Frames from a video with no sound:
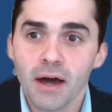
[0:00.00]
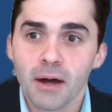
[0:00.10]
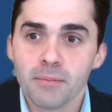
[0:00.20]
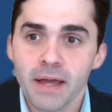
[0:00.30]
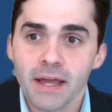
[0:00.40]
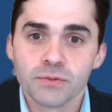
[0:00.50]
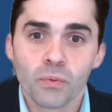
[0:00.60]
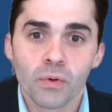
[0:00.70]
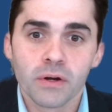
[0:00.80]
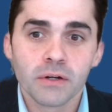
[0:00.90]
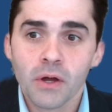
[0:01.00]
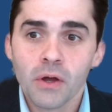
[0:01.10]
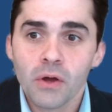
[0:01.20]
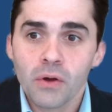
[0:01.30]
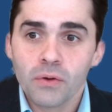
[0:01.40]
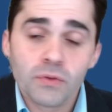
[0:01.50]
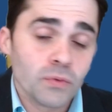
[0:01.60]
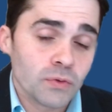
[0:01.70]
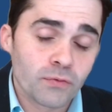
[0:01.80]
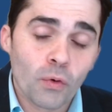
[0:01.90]
And
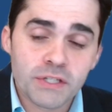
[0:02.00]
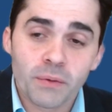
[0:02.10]
of course,